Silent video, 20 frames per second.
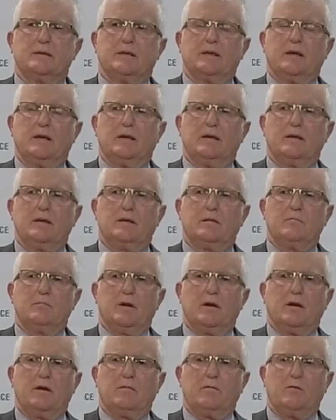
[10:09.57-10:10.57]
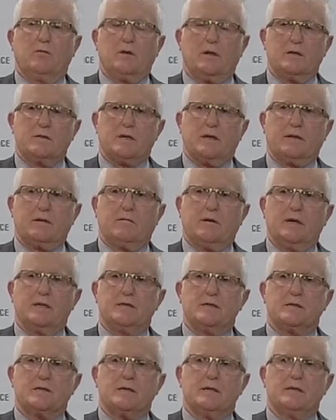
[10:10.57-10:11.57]
of all those other
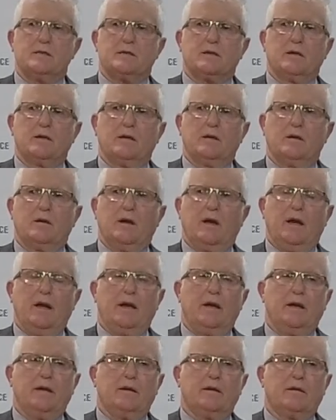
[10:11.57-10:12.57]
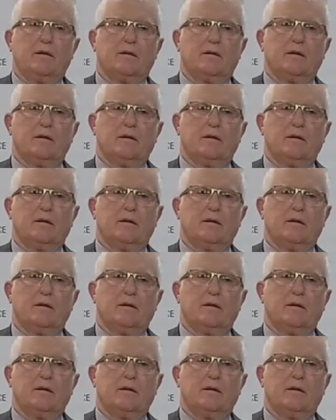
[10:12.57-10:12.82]
agencies, and